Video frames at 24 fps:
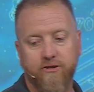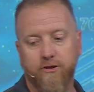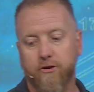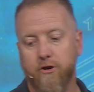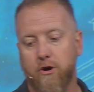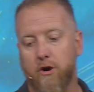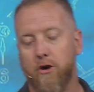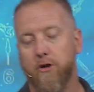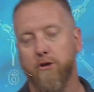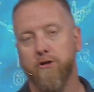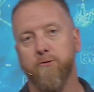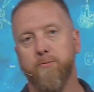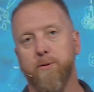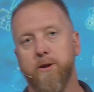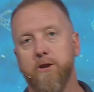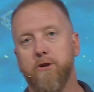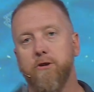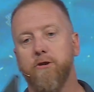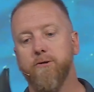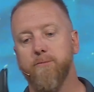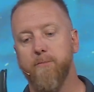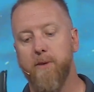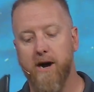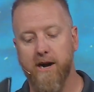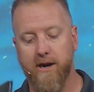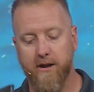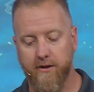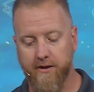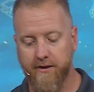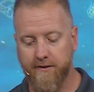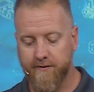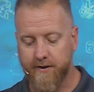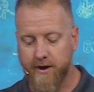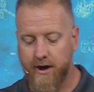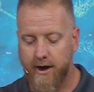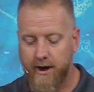Carter is being used mightily
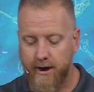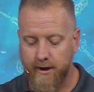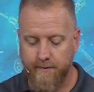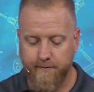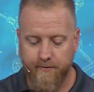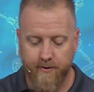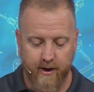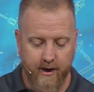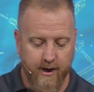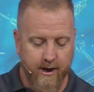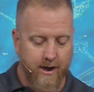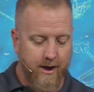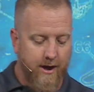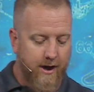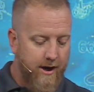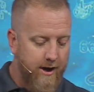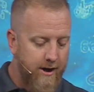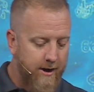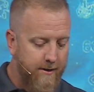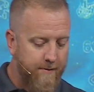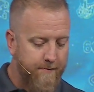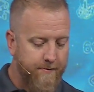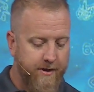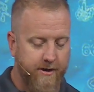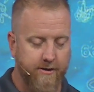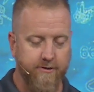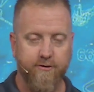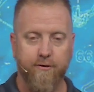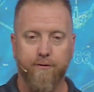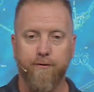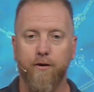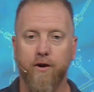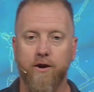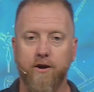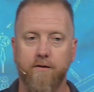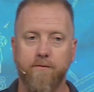of God. He is a
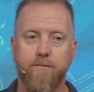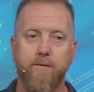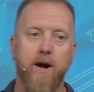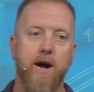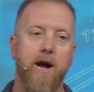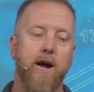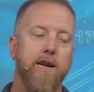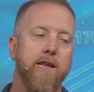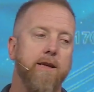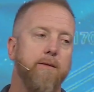friend of mine.